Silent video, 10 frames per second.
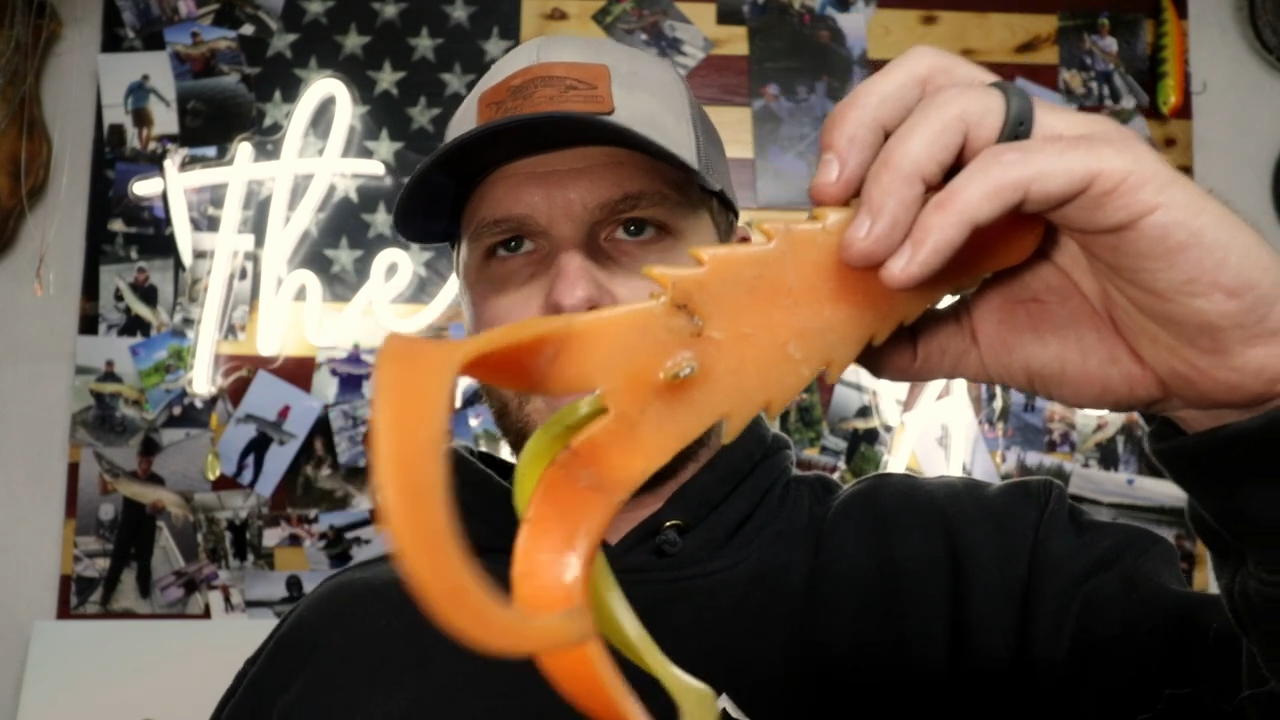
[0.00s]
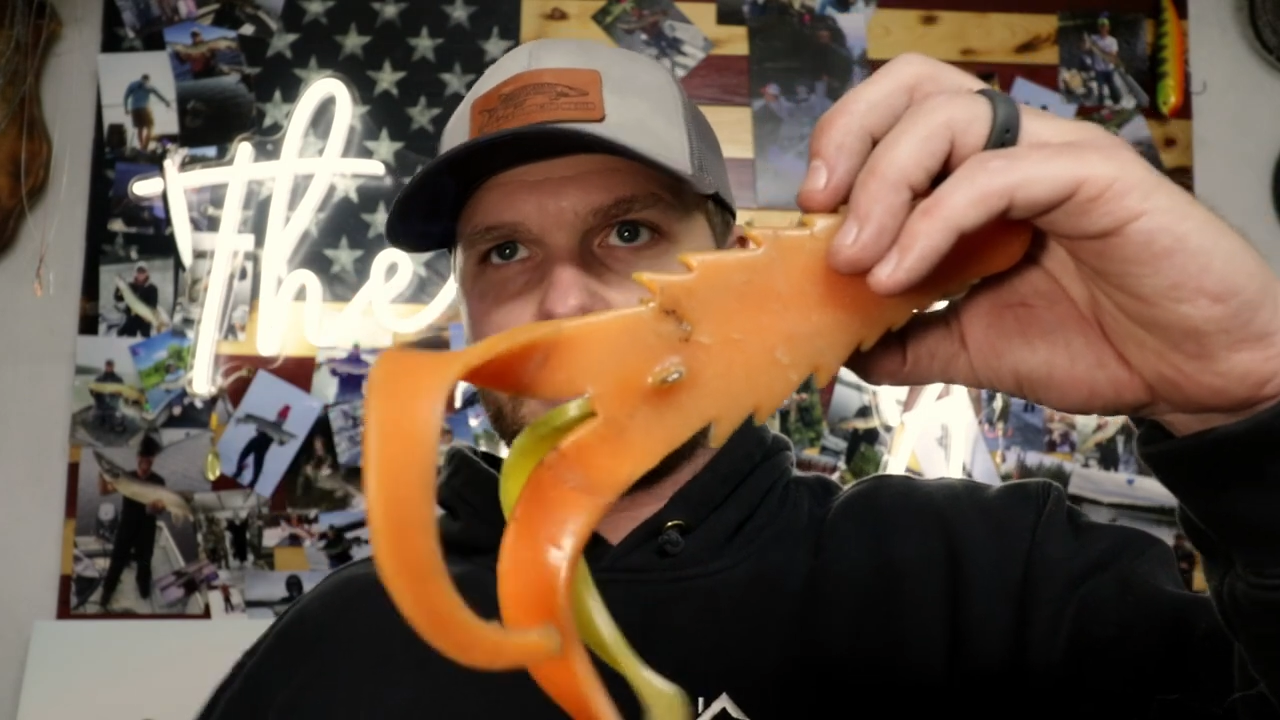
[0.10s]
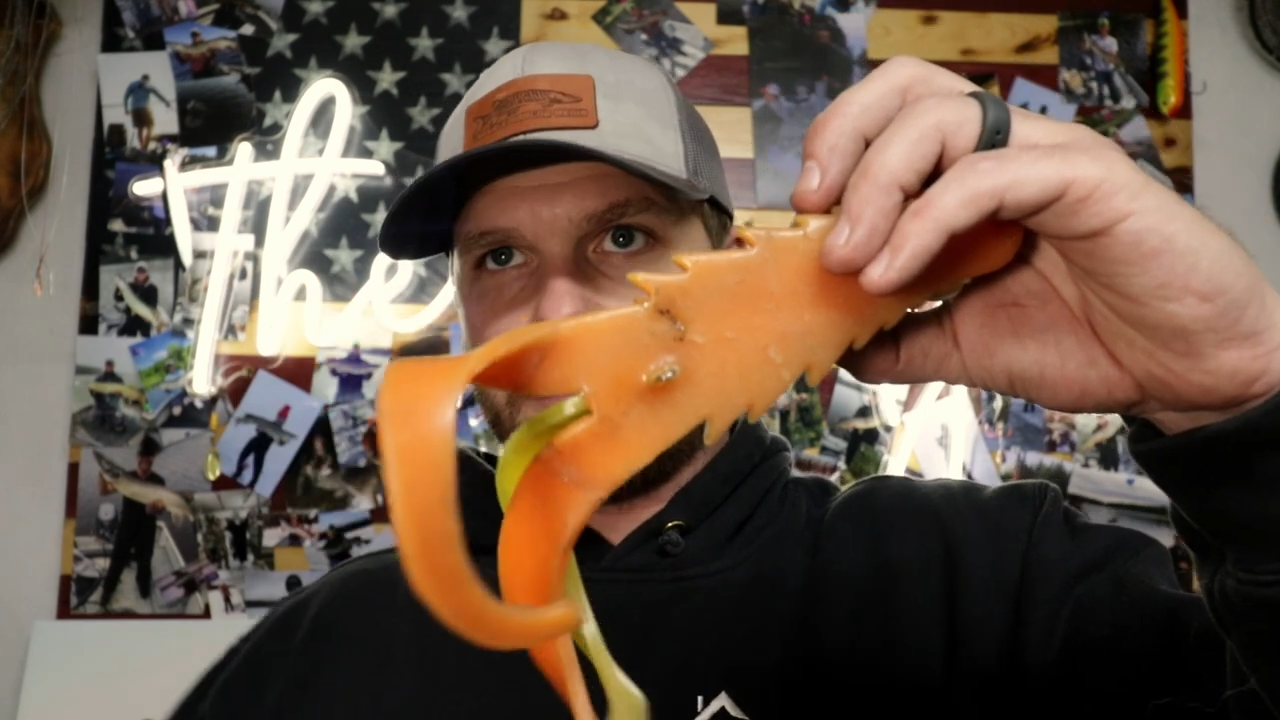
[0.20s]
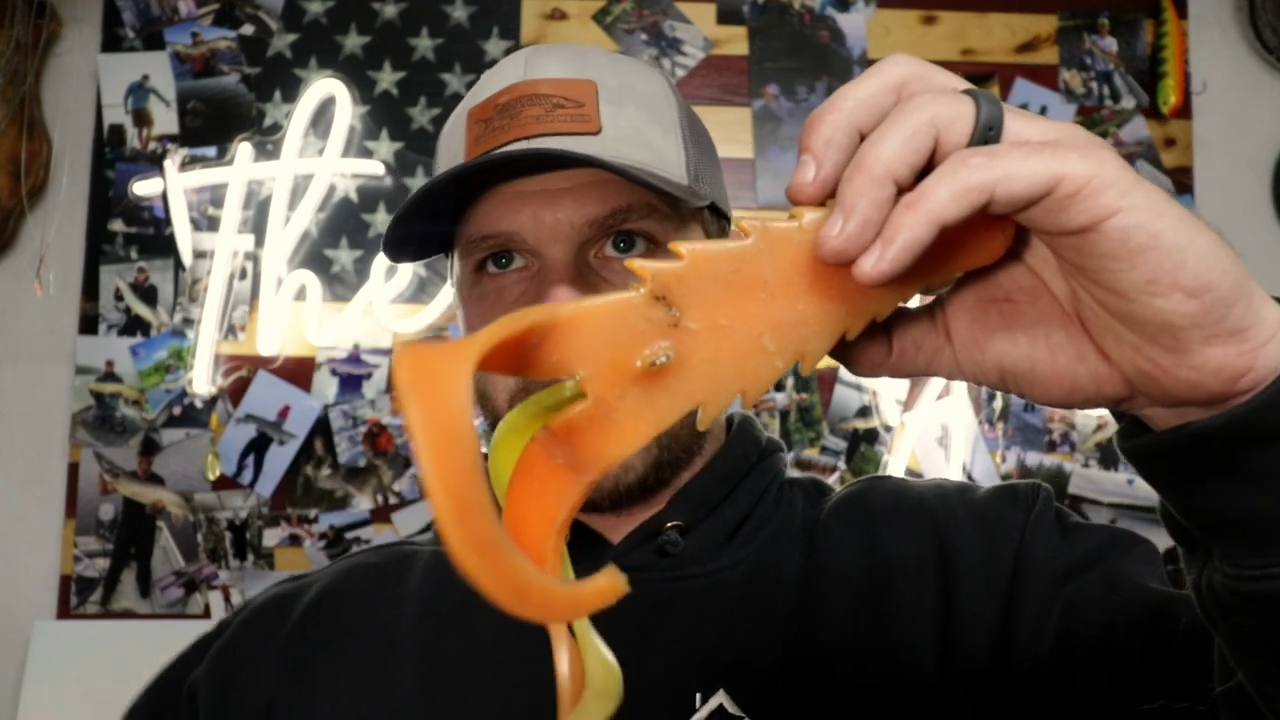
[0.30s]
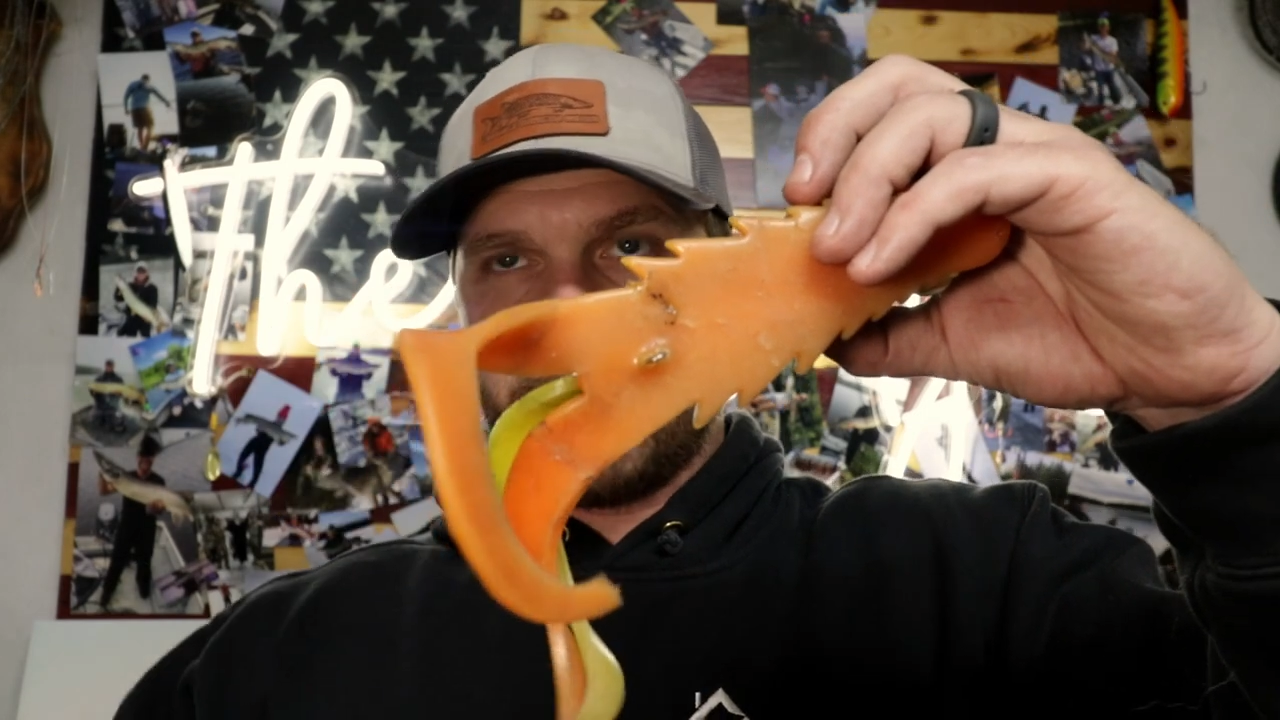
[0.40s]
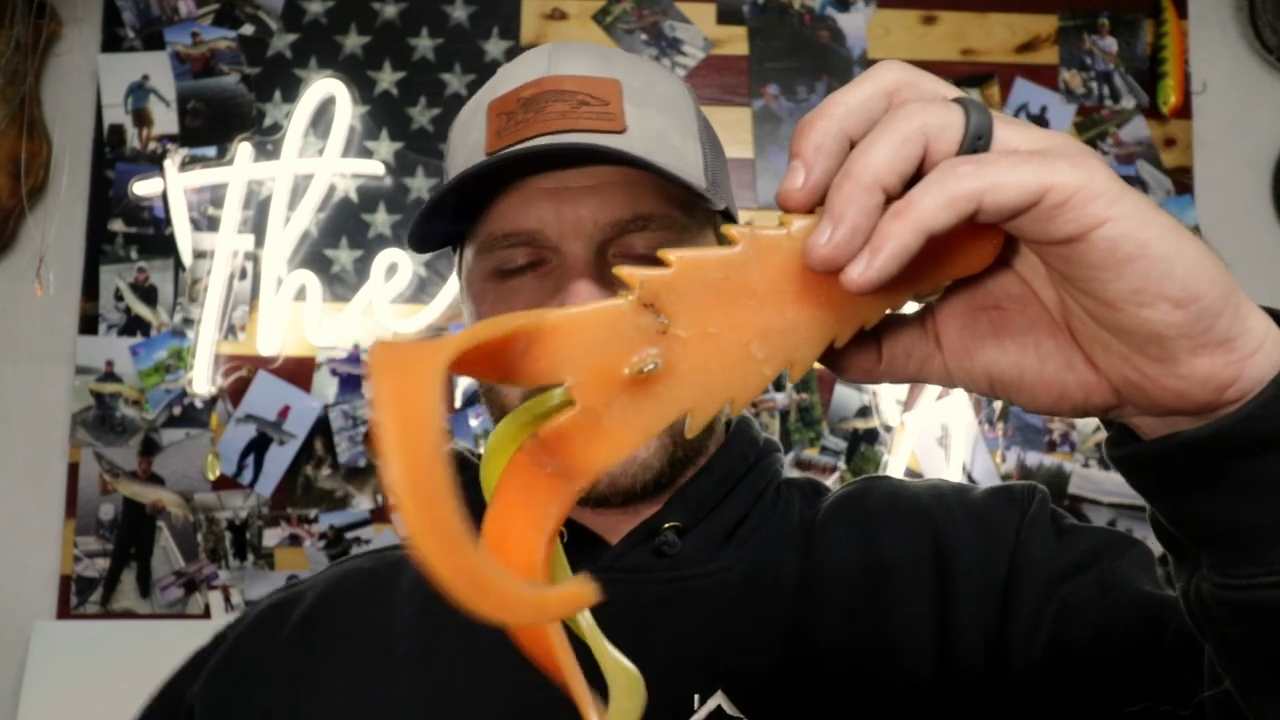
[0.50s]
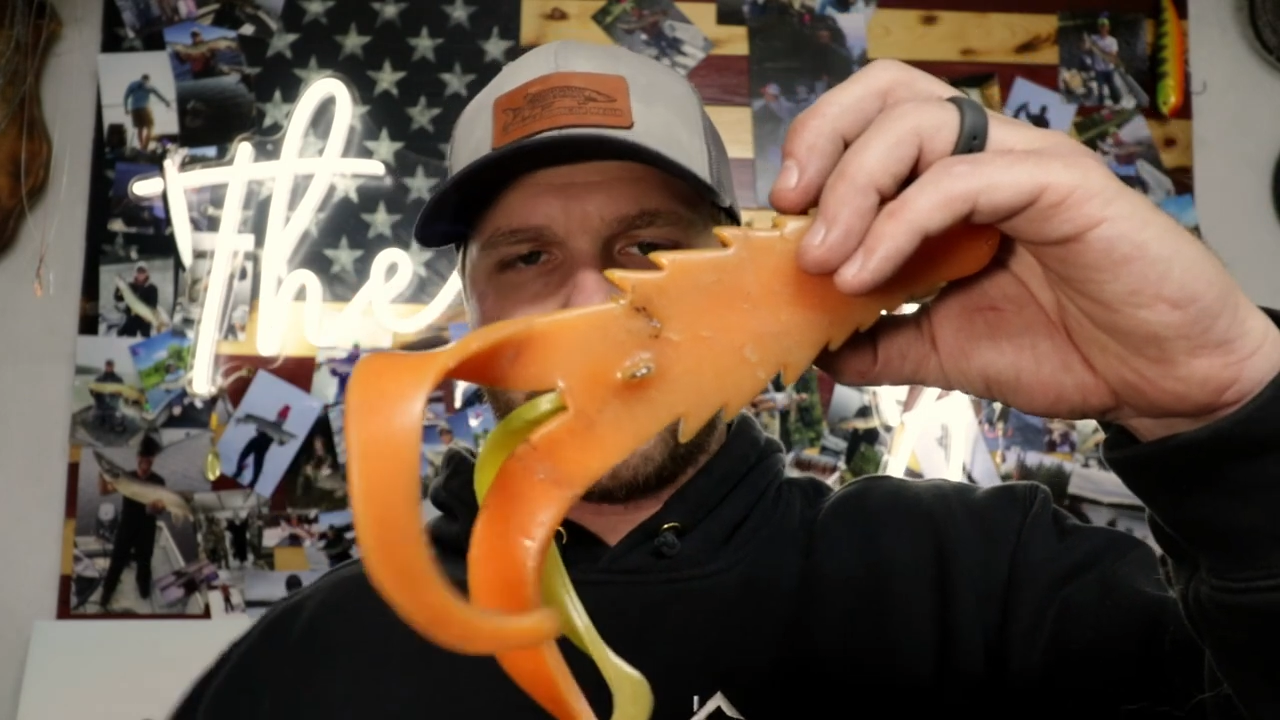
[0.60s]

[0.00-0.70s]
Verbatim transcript: I actually have my